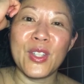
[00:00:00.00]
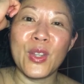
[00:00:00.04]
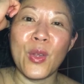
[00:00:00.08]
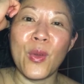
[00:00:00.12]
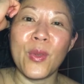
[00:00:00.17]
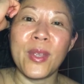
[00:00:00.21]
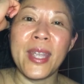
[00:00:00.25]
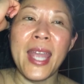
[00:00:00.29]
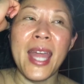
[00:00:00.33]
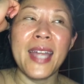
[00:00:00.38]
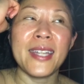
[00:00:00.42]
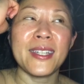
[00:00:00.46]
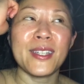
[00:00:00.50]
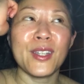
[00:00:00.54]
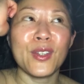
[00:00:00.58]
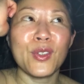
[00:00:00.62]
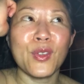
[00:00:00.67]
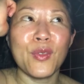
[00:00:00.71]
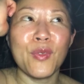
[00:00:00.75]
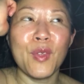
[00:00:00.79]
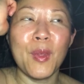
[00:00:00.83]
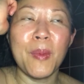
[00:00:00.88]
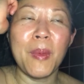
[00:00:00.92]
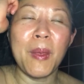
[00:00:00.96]
So, yes,
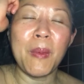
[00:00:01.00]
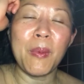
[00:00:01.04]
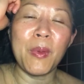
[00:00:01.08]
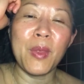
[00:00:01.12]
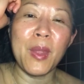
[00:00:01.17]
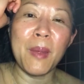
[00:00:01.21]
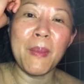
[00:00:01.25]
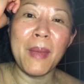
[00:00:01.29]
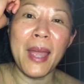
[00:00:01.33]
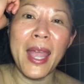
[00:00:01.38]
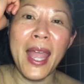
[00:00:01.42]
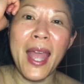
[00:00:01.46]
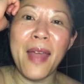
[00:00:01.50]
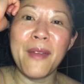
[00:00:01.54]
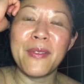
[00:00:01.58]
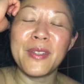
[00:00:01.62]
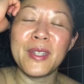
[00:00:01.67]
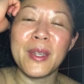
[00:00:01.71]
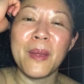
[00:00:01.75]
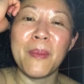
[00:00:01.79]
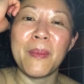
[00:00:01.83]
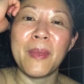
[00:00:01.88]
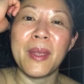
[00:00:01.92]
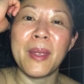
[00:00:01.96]
there's a few people that might have
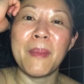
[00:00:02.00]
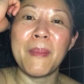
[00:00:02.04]
some